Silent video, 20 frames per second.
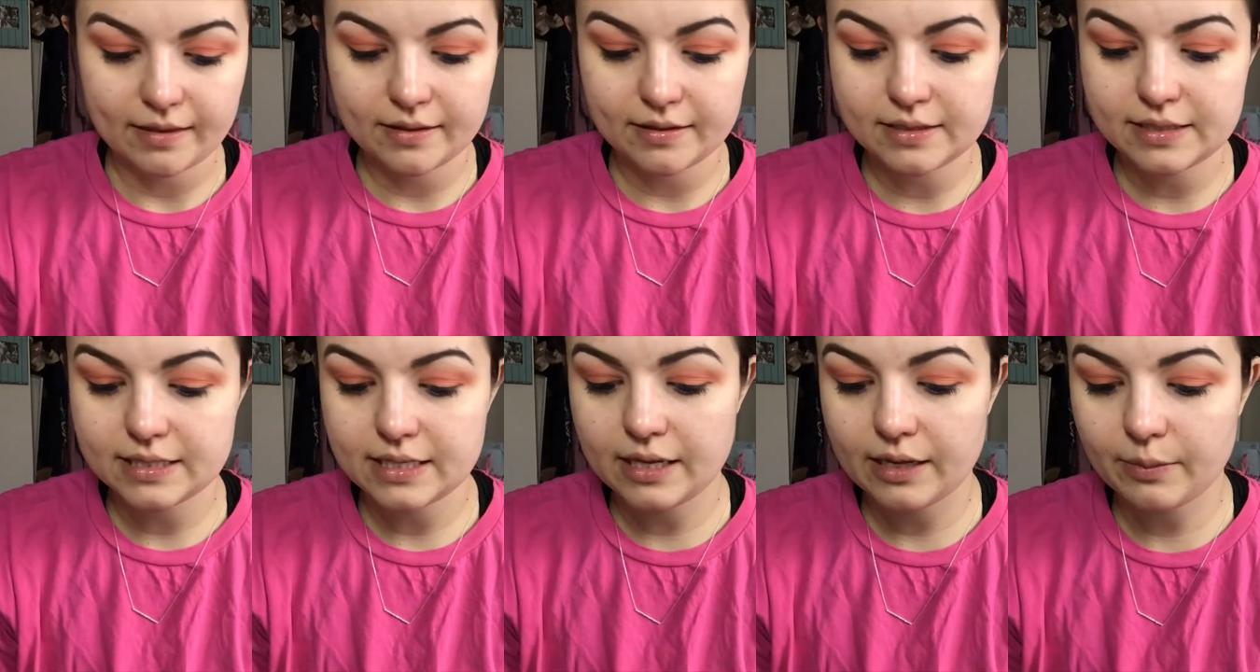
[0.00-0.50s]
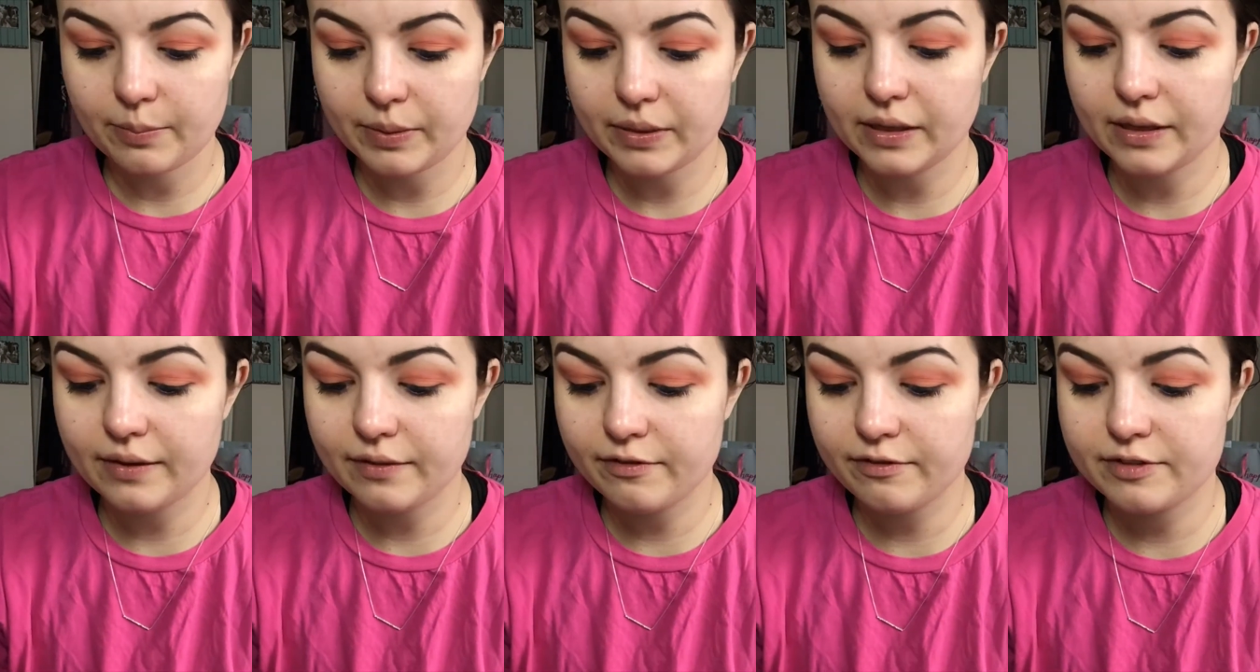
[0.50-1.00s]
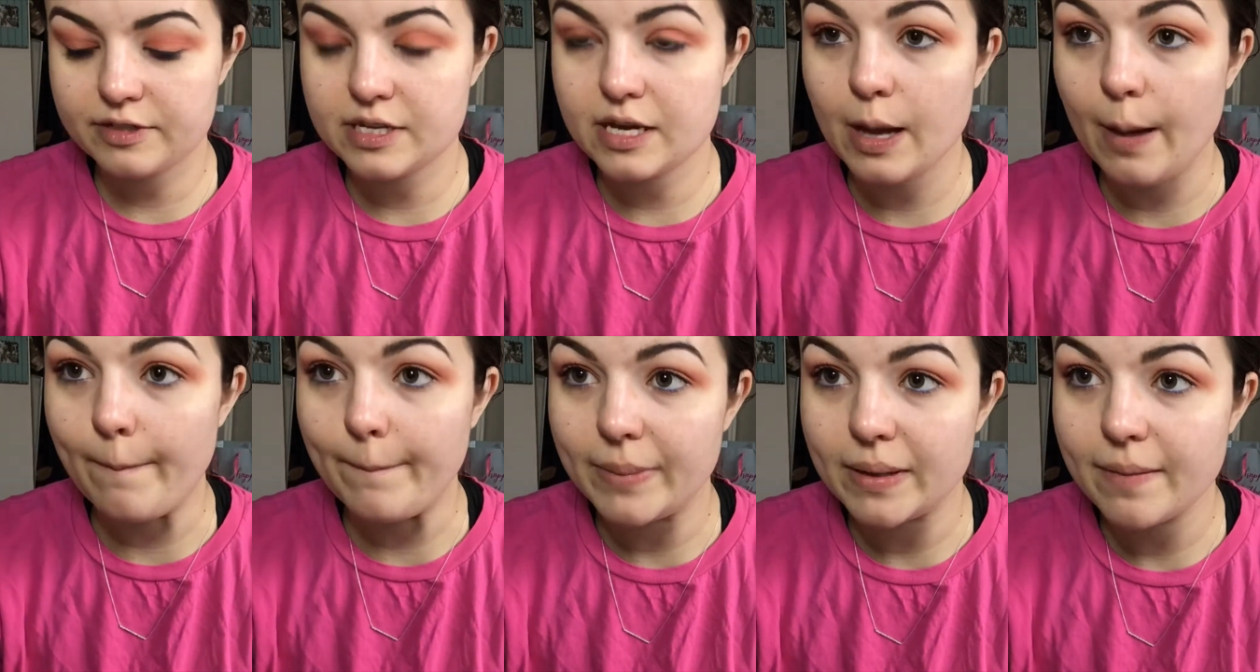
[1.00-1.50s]
This will help lift
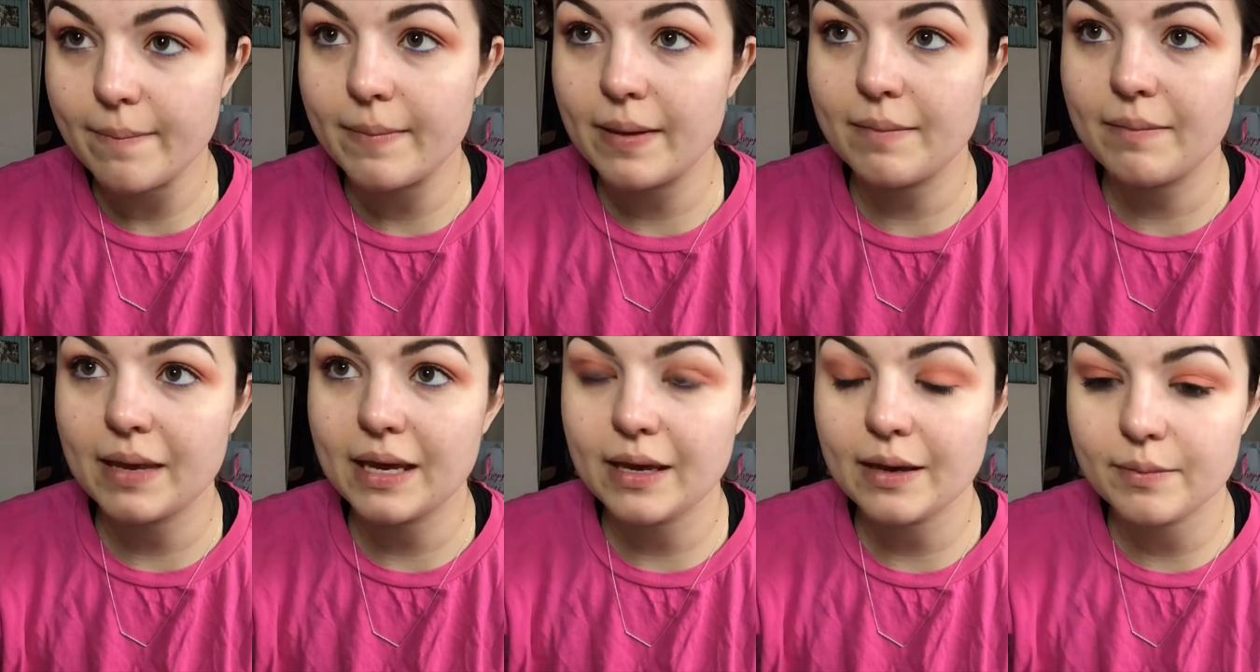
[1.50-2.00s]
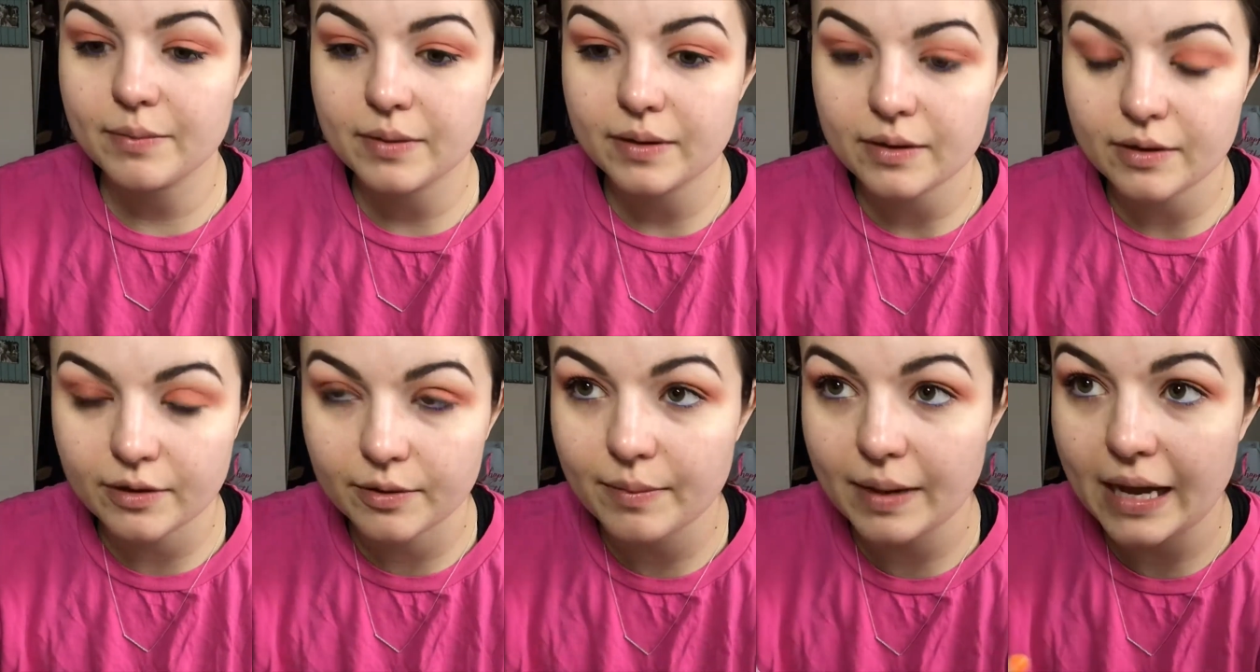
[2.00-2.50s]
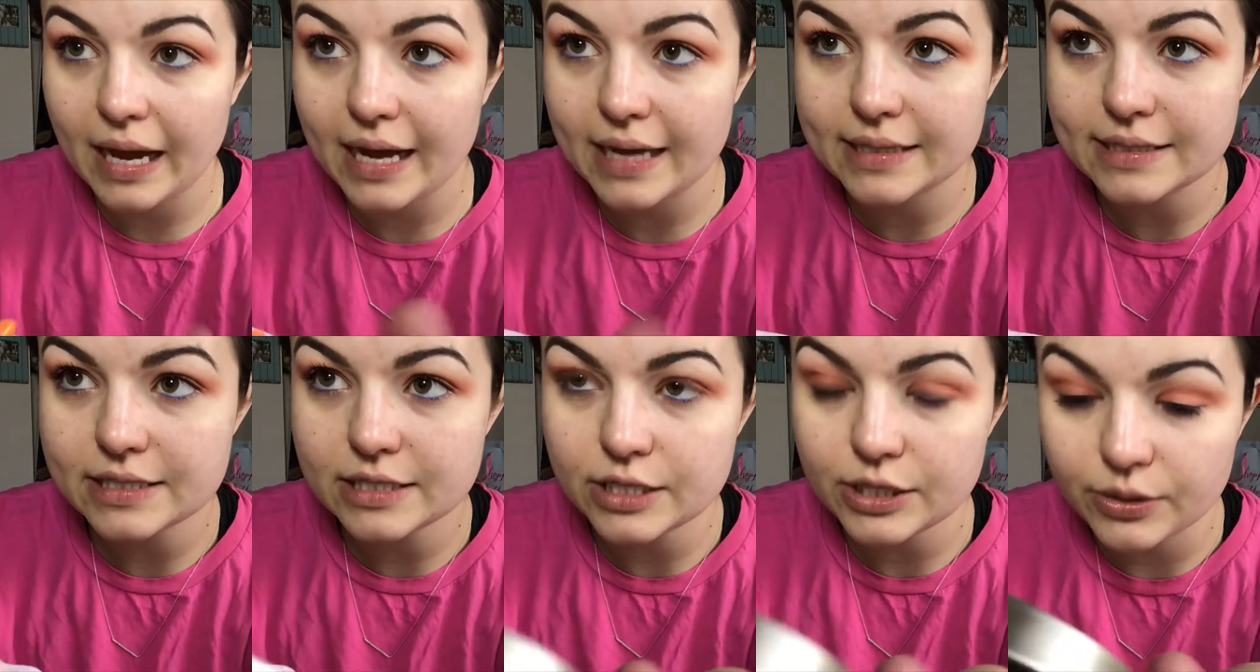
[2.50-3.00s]
up my makeup, or my
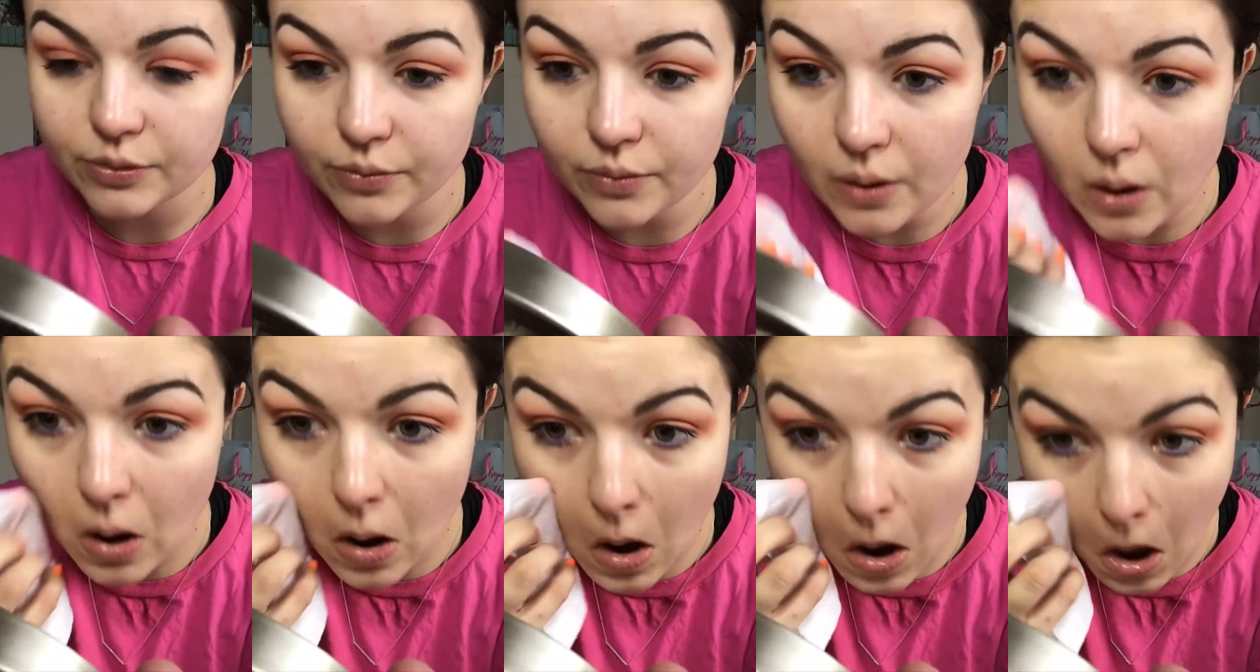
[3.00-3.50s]
eyes too.